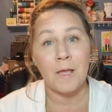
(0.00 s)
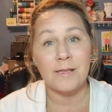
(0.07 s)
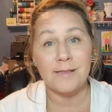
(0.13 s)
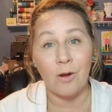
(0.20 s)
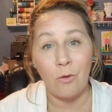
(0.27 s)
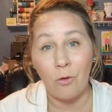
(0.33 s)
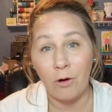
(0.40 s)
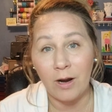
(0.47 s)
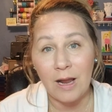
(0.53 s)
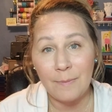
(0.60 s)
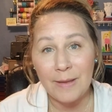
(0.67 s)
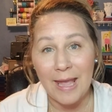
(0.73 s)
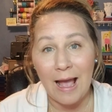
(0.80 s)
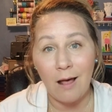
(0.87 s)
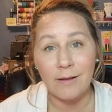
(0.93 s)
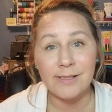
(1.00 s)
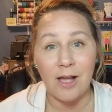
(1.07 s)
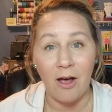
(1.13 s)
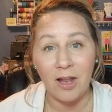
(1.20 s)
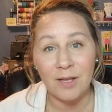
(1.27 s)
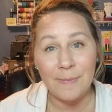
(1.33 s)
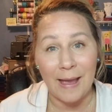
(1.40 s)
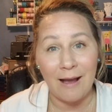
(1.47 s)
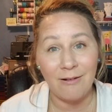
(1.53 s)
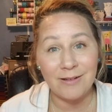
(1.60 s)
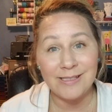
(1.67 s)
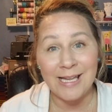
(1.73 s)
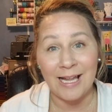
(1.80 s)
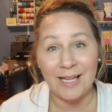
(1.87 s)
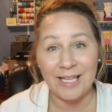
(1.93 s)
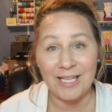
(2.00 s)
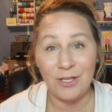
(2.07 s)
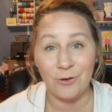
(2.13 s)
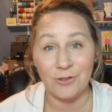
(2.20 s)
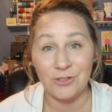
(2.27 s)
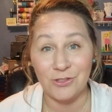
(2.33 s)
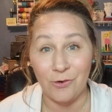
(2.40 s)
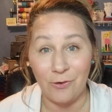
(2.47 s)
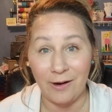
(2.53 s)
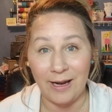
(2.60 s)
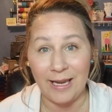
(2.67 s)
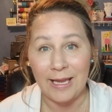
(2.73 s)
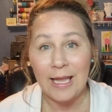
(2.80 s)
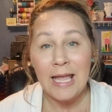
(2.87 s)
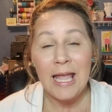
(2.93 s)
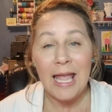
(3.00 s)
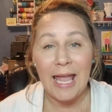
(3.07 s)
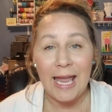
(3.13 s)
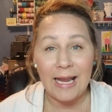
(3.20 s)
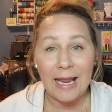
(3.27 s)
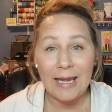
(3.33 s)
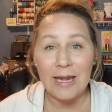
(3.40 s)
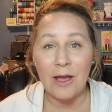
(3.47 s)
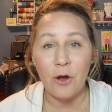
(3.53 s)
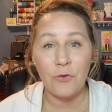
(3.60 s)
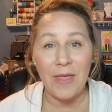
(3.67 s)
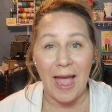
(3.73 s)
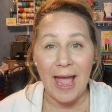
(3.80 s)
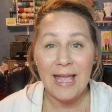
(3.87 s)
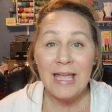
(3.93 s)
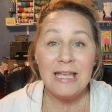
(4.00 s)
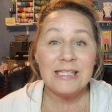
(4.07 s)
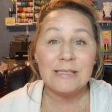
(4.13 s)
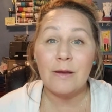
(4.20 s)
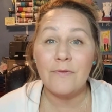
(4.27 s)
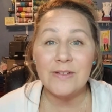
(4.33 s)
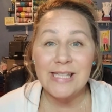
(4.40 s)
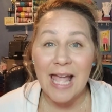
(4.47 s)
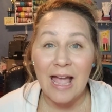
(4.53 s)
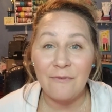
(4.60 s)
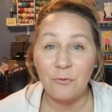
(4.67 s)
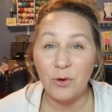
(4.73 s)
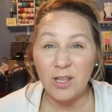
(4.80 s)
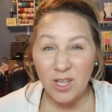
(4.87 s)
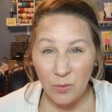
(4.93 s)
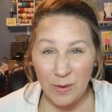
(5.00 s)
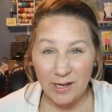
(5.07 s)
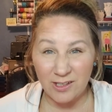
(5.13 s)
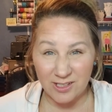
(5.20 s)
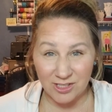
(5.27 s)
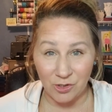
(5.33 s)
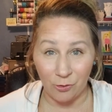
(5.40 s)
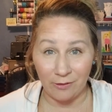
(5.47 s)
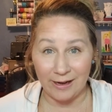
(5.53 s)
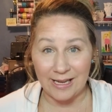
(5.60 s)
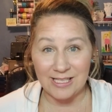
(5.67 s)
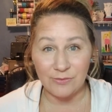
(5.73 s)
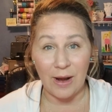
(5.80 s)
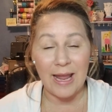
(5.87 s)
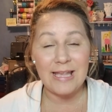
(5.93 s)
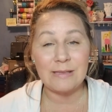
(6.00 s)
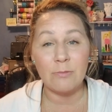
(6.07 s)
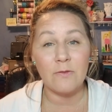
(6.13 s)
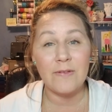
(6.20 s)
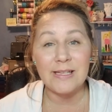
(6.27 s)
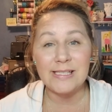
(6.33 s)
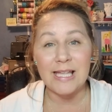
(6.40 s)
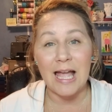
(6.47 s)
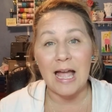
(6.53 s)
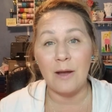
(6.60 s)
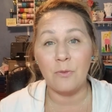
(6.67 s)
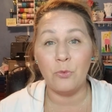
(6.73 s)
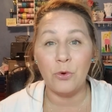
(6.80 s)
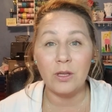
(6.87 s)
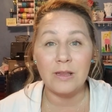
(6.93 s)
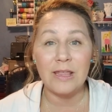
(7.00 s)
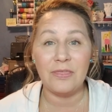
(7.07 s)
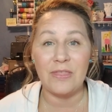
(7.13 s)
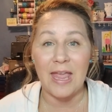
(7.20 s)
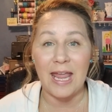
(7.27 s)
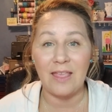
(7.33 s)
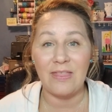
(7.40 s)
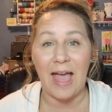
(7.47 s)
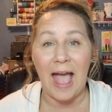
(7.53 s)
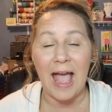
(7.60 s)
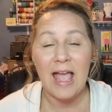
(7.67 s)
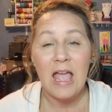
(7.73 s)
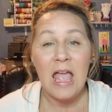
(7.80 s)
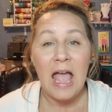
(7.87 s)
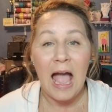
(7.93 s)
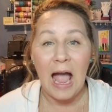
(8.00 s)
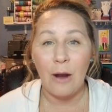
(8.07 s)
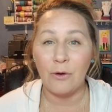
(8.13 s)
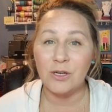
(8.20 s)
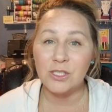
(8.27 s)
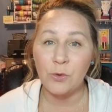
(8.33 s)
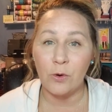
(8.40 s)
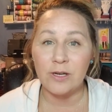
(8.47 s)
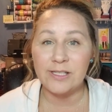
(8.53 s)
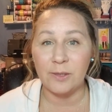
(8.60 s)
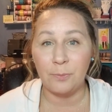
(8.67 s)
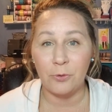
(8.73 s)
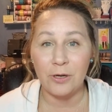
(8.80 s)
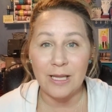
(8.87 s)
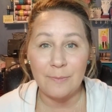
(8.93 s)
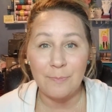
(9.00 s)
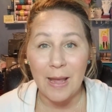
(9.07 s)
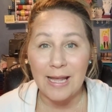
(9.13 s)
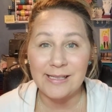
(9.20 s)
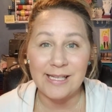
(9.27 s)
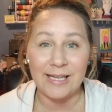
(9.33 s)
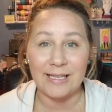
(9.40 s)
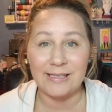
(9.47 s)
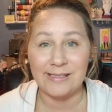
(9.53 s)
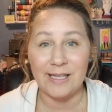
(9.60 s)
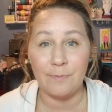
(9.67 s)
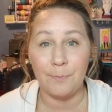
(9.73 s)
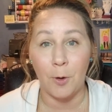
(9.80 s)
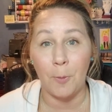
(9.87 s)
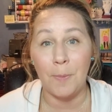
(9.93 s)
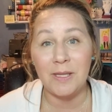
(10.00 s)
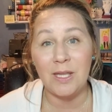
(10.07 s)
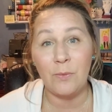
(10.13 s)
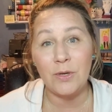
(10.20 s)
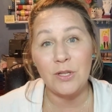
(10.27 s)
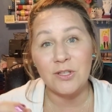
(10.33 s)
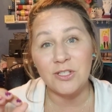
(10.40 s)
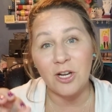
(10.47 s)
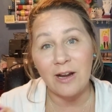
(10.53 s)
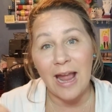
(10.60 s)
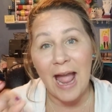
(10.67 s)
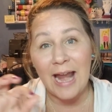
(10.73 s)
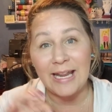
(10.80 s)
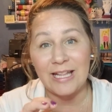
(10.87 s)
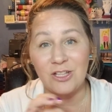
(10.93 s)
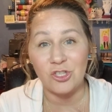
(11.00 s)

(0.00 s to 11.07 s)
So Origami Owl is all about telling your story. And I know that some of us have really weird stories, right? Some of us uh, really think that our stories are pretty basic and simple, but then when you start adding